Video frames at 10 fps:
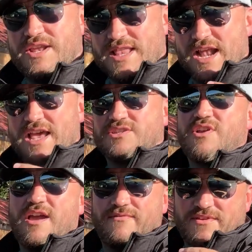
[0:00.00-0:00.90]
in that
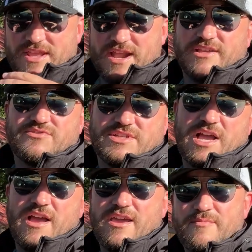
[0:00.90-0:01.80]
extra effort and that extra
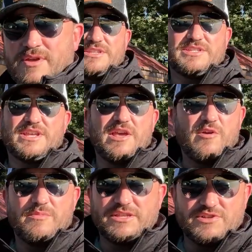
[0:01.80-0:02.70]
time. It's just going to
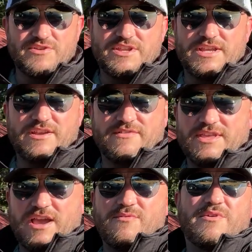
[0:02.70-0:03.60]
help my journey and
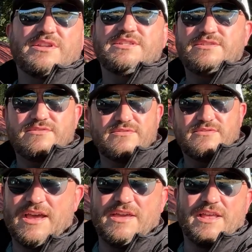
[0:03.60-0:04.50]
everything I want to
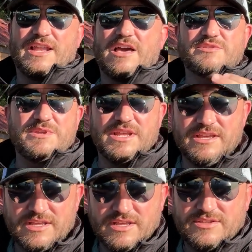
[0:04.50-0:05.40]
do. It allows me to
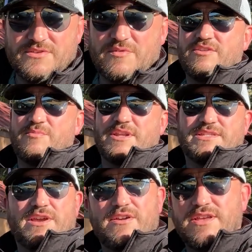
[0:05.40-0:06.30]
do the
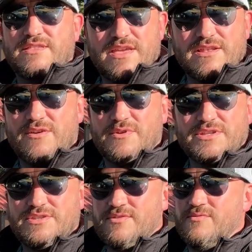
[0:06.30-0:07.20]
humanitarian thing that I want
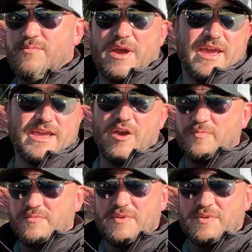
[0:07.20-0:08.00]
to do by helping